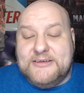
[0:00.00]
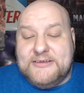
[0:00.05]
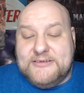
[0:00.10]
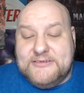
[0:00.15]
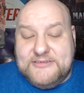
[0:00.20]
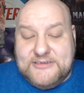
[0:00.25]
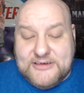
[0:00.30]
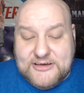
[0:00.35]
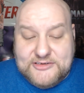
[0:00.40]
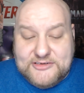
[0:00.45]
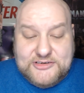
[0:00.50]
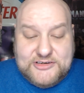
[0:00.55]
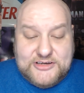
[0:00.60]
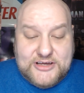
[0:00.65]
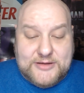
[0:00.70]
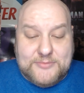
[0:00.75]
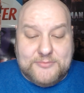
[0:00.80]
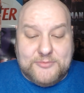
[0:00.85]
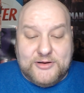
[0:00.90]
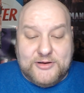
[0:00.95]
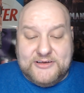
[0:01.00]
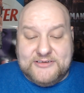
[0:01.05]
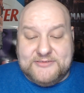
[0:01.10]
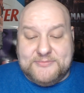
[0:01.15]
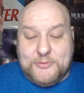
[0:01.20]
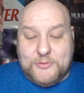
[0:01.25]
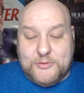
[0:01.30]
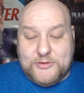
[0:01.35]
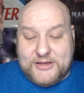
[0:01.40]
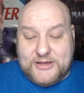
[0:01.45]
Tian Shen brings
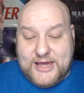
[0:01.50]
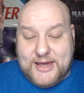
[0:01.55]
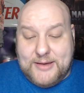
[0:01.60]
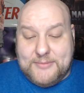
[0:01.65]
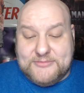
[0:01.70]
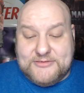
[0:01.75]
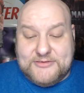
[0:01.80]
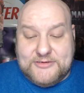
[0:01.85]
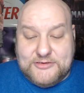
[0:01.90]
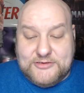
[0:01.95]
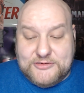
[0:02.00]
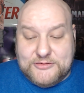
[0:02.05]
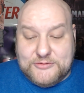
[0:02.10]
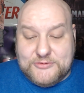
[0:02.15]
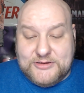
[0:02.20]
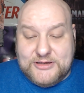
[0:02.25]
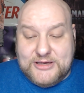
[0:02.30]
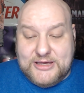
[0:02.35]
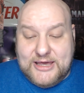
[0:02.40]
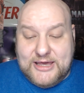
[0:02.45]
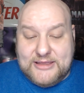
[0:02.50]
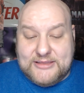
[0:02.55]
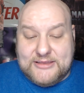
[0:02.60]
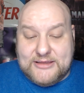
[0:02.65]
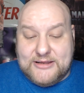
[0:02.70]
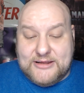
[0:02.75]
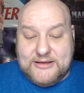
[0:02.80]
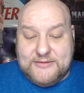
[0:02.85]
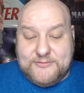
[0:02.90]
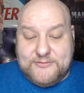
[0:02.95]
board games to Julie,
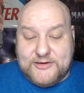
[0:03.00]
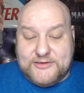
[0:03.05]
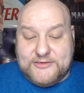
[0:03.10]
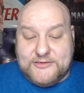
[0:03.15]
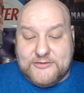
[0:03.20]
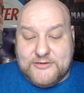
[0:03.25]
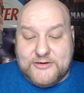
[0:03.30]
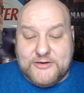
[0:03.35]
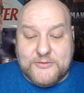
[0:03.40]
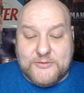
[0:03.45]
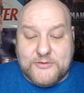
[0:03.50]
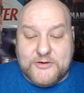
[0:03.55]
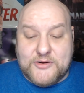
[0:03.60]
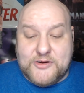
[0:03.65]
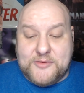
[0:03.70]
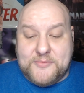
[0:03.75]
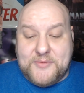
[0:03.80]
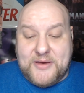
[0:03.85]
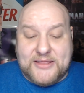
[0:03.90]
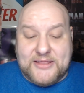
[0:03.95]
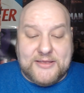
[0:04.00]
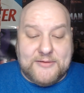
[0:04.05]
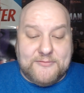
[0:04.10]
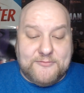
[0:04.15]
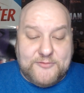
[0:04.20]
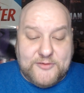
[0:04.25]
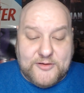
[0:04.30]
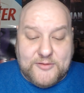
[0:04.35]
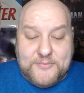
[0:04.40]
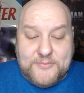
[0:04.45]
Ethan, and Victor in order to make them
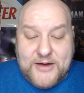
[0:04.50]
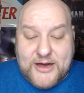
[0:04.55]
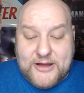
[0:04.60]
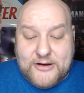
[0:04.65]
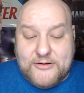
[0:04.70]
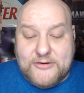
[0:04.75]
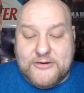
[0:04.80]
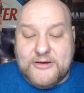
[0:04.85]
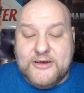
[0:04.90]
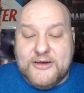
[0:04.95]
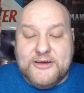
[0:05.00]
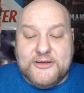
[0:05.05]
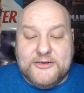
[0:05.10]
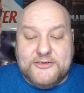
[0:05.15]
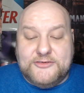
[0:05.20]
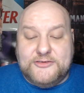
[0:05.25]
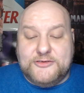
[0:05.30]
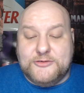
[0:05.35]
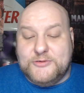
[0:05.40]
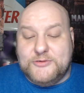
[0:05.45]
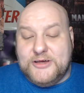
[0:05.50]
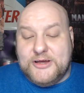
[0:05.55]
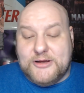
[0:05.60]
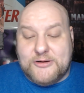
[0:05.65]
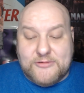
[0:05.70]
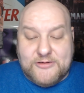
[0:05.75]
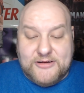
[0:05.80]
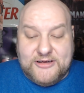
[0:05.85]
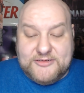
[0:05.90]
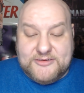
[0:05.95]
feel better. Julie
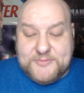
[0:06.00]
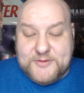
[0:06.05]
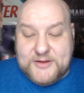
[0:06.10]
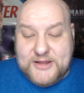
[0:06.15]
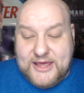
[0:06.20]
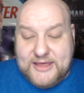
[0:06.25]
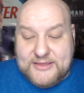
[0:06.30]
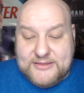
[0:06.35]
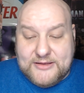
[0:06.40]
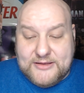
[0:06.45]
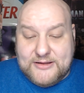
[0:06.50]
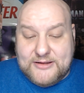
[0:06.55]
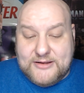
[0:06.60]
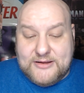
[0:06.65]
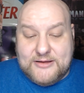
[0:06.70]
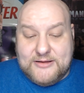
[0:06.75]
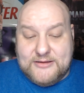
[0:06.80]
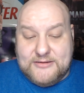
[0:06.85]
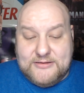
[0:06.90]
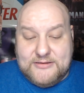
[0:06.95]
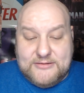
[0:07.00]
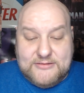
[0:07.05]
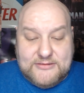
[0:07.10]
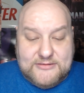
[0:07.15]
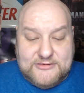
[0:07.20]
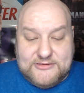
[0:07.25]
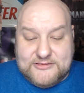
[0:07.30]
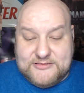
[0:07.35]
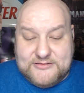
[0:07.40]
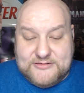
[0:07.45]
agrees, but Ethan
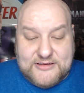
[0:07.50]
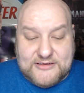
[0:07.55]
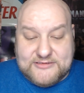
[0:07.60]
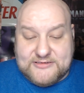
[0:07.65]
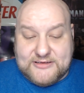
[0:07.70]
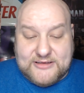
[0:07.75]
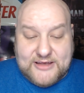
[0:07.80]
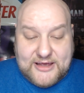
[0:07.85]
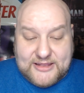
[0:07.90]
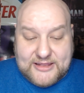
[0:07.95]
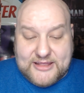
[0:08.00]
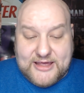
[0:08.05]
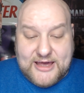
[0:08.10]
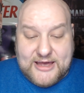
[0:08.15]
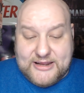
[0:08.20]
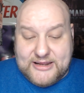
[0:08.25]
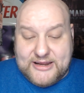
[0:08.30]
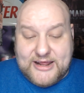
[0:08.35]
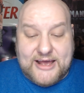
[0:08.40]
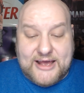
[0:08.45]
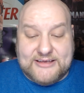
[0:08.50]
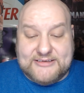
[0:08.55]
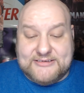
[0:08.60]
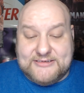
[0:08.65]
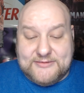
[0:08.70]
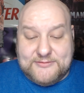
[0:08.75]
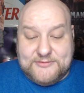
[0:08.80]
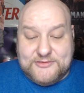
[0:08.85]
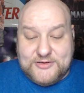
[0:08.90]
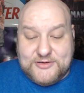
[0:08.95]
just doesn't like that and asks
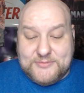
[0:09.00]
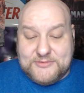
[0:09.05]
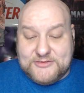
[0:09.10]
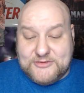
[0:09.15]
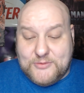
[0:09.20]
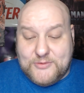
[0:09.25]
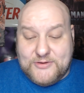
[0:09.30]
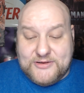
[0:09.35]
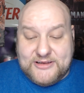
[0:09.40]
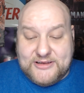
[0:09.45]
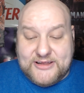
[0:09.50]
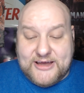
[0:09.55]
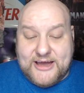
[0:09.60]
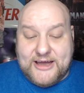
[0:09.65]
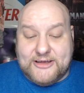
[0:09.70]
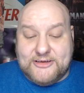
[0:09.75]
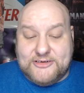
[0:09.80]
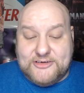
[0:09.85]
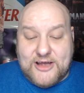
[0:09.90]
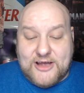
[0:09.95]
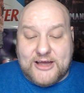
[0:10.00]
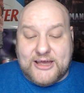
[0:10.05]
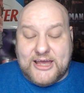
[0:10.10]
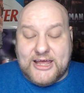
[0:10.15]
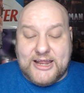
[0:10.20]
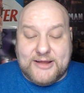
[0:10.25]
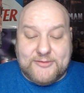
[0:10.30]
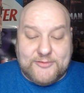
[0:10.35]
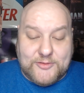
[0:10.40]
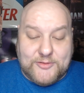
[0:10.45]
if Jim is going to die,
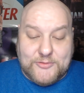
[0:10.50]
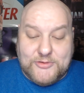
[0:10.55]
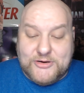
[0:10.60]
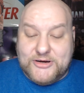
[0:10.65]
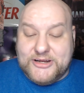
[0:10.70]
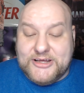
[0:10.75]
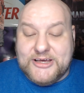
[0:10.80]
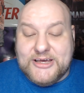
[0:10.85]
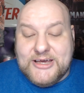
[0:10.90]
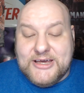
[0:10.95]
shocking everyone.